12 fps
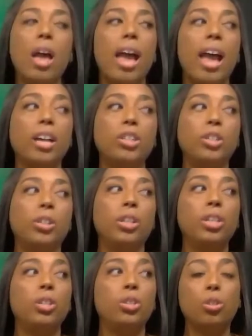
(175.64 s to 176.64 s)

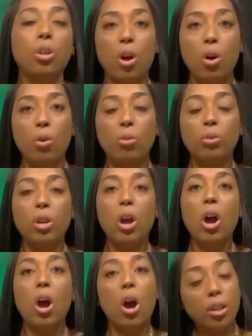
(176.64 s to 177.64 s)
actually sold
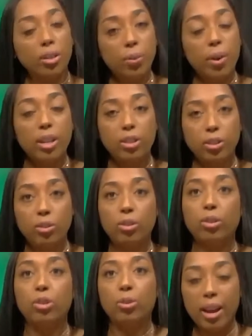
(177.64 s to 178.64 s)
authorized
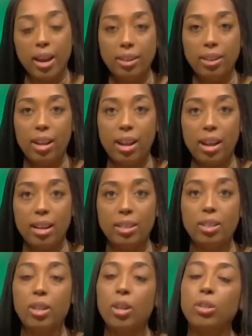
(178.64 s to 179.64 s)
user
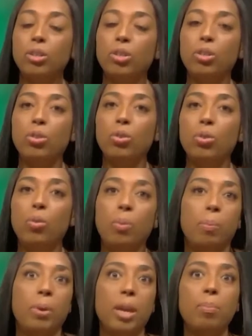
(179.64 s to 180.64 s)
Tradelines to
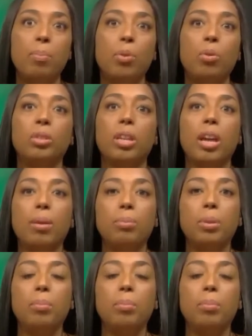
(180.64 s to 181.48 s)
people to help